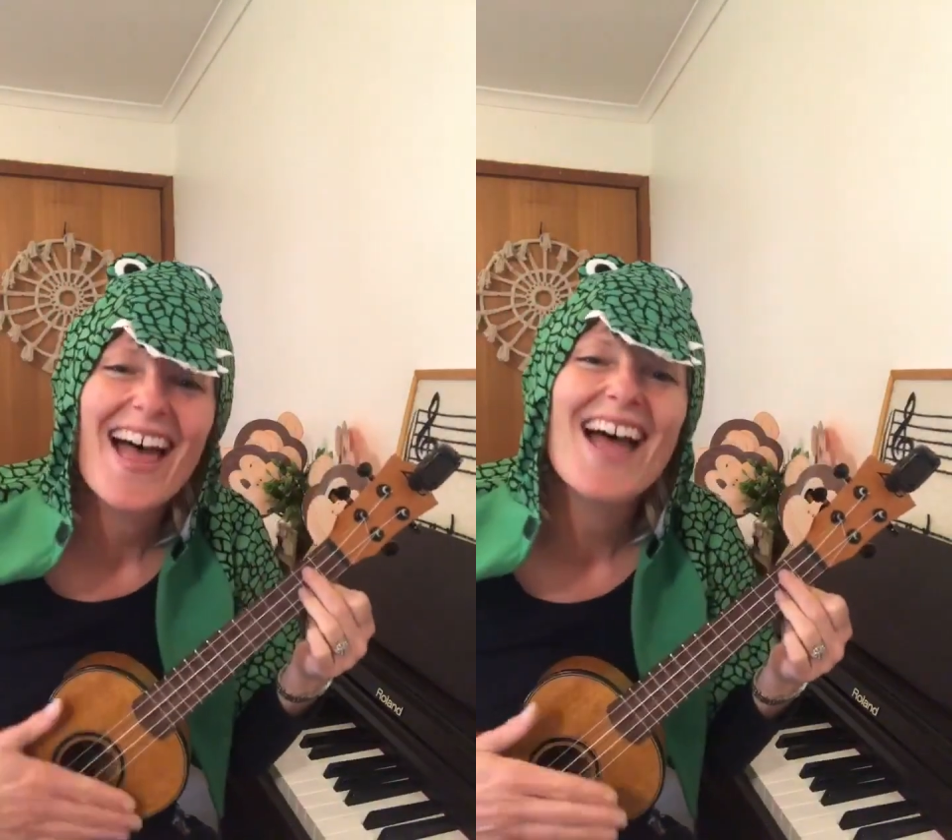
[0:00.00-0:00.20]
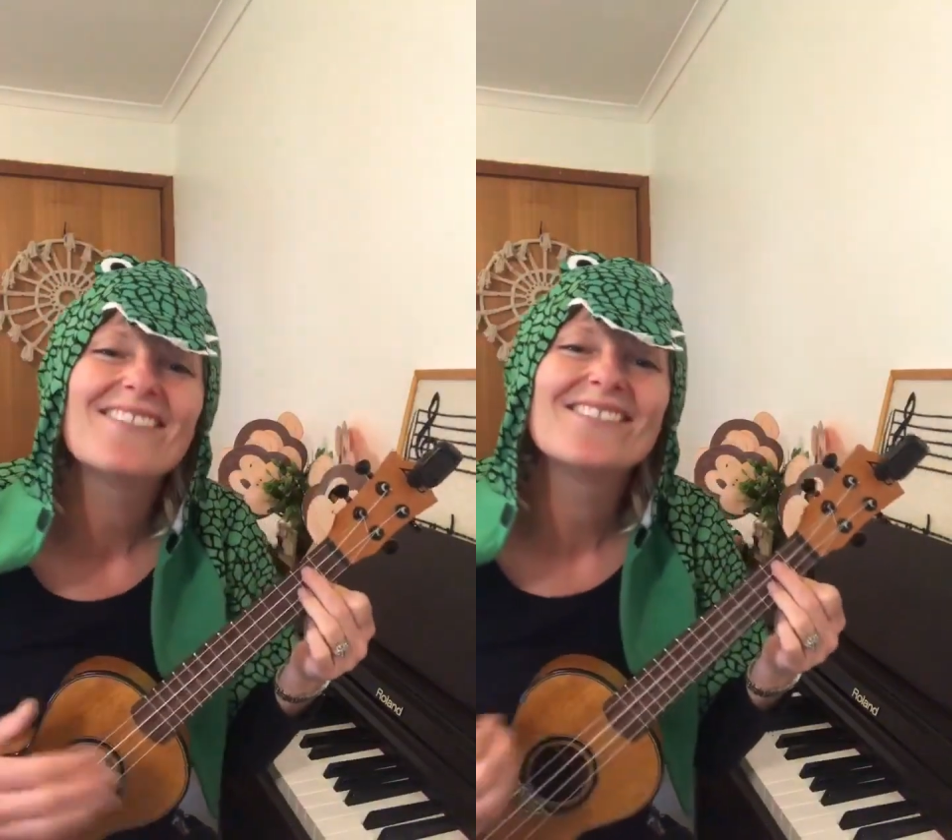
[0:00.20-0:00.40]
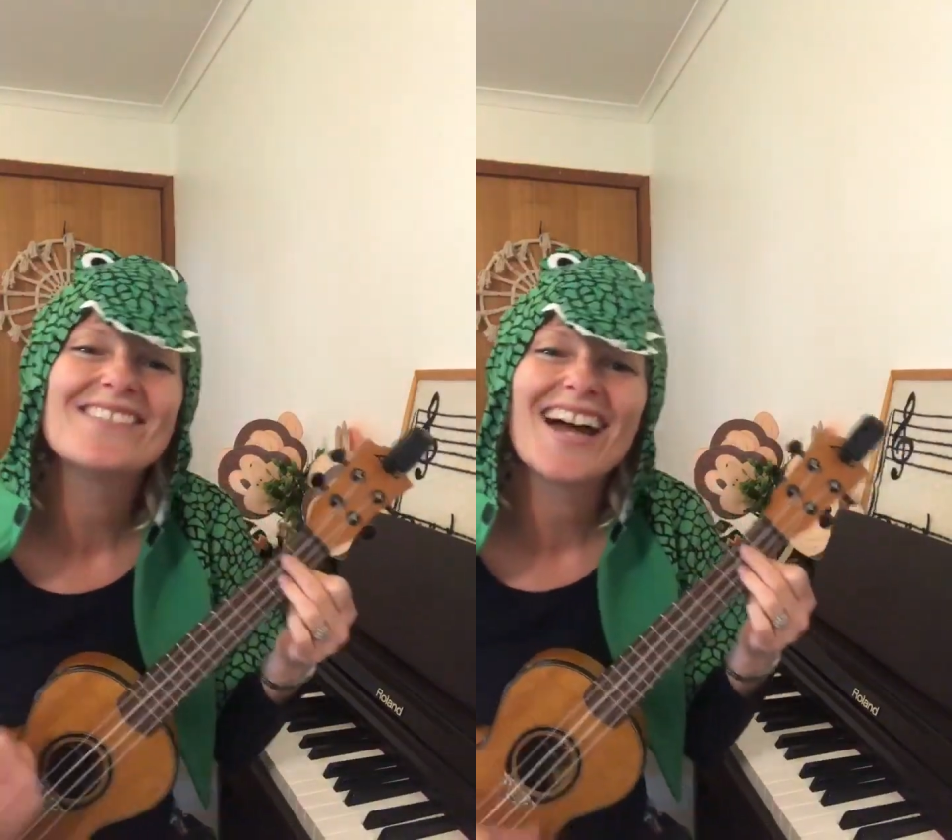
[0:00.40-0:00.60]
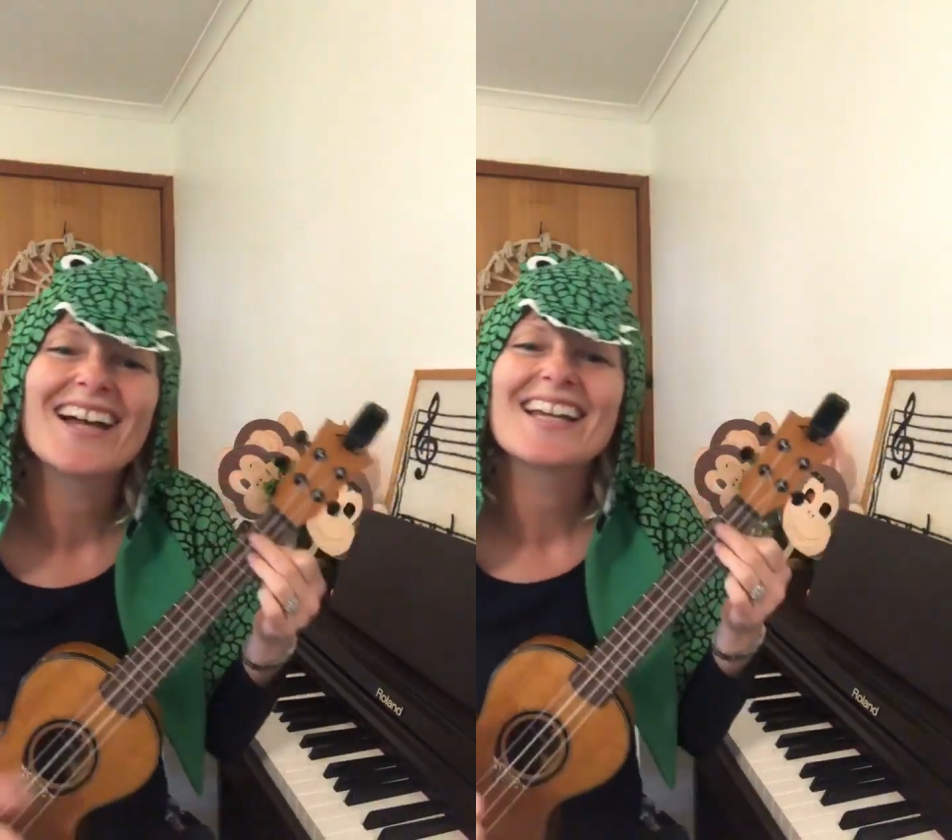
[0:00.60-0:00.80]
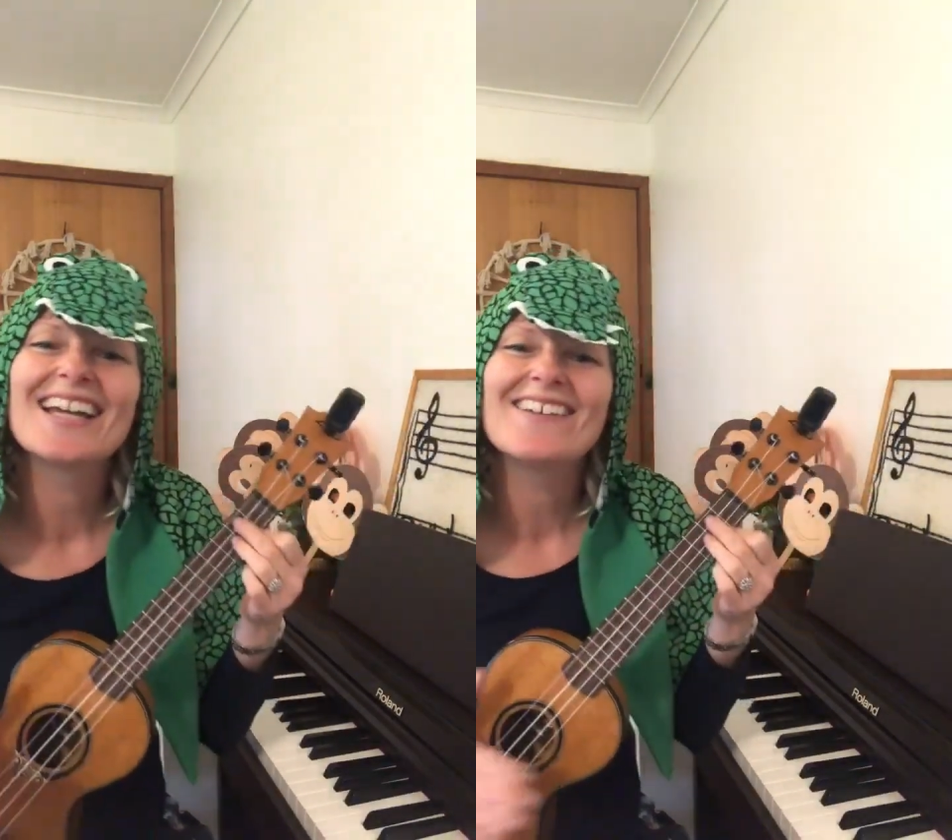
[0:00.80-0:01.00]
that
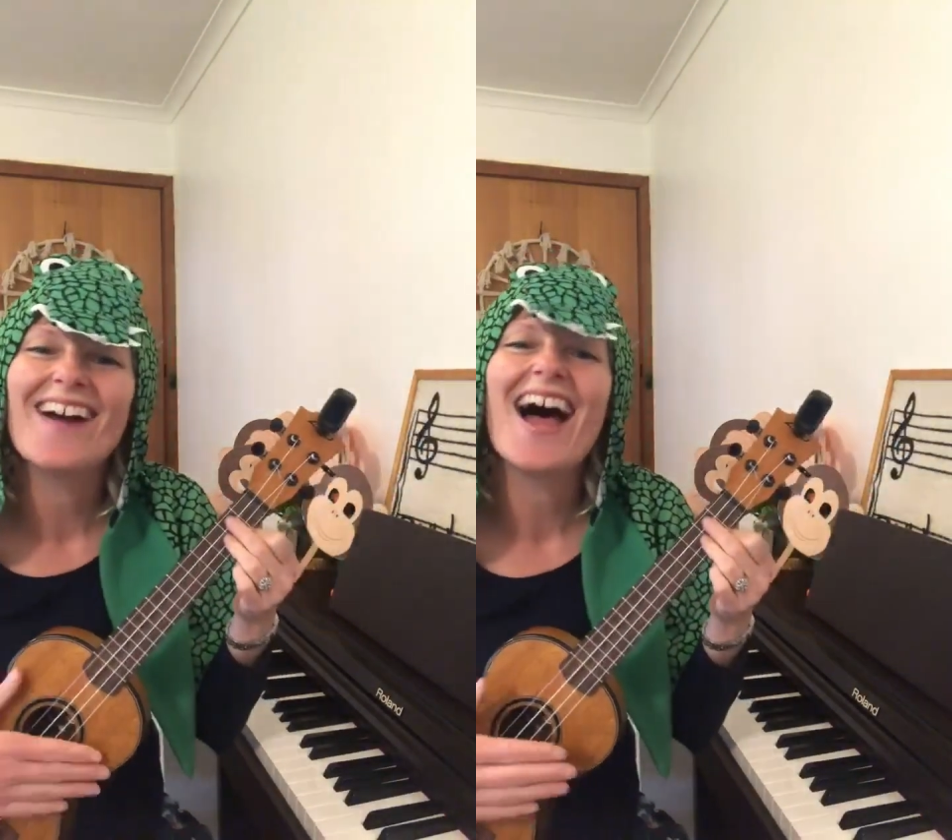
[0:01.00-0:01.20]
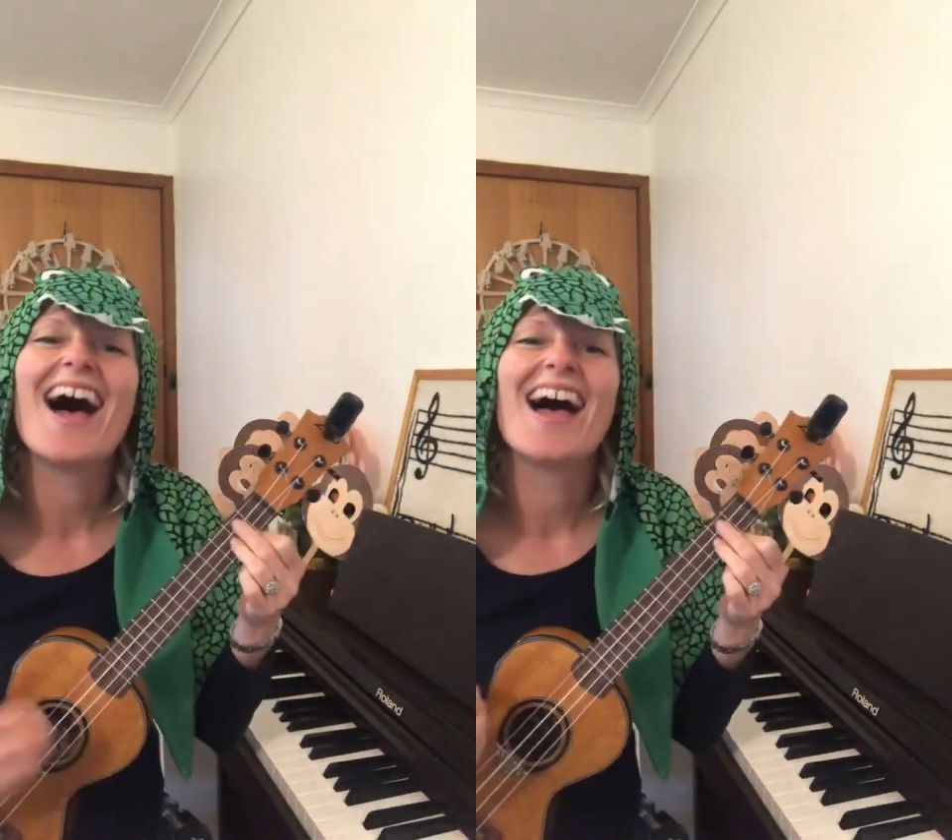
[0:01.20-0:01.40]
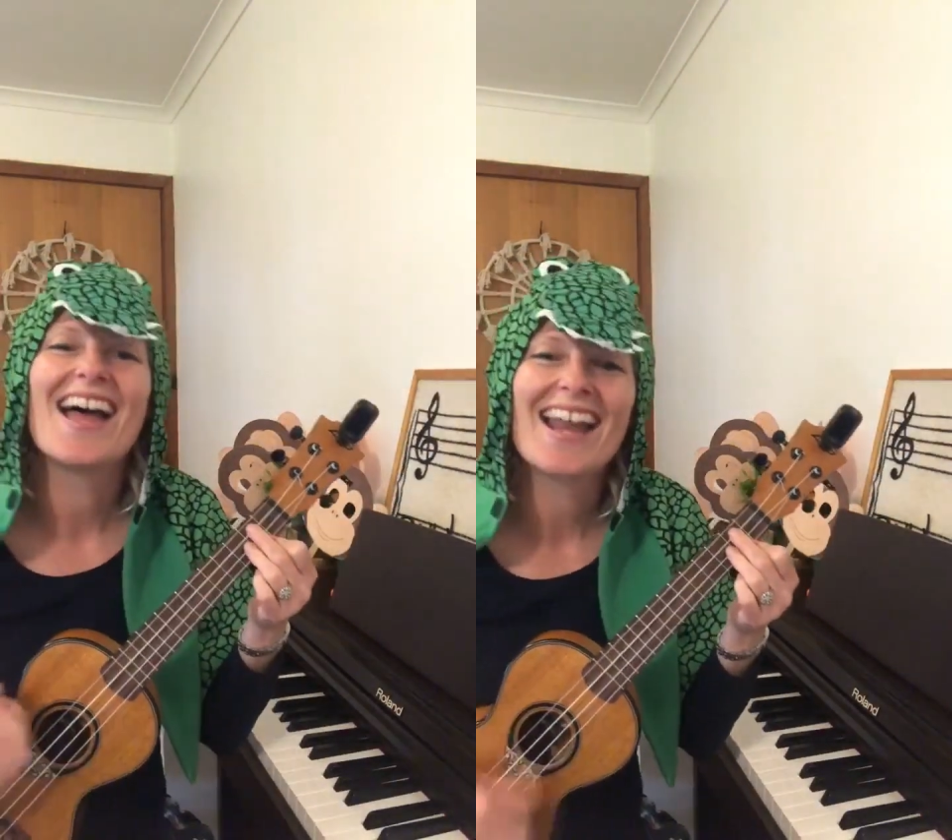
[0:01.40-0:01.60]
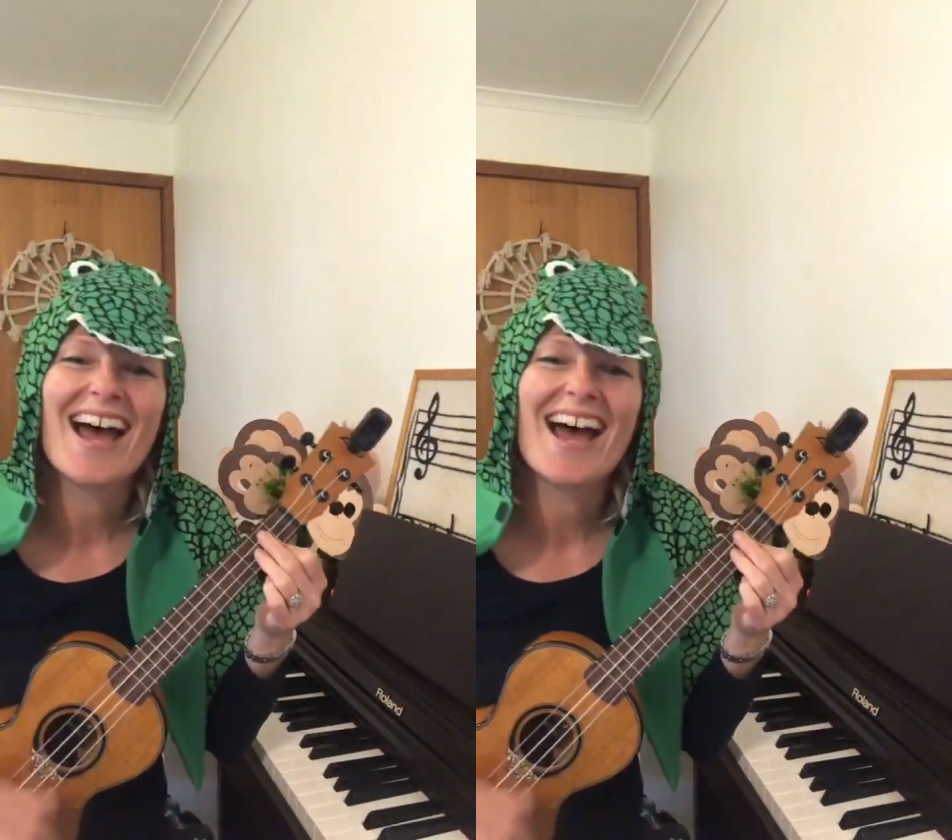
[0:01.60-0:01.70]
monkey right